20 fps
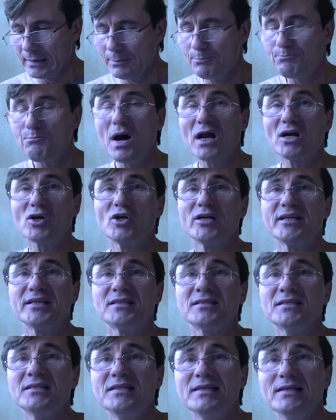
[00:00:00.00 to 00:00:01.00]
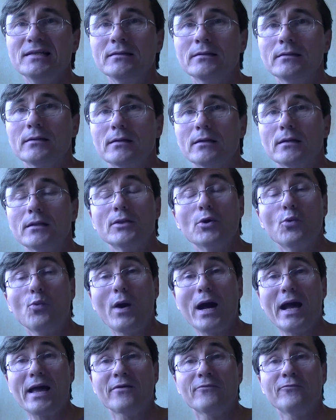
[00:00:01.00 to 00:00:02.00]
Margaret Thiel, the
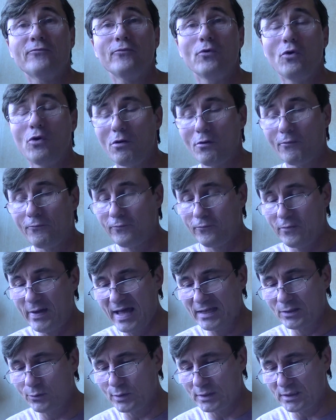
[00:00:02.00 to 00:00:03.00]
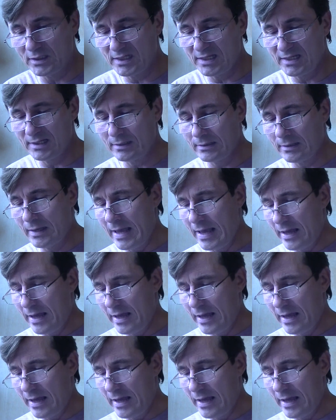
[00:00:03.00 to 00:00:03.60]
wife of Edwin Thiel,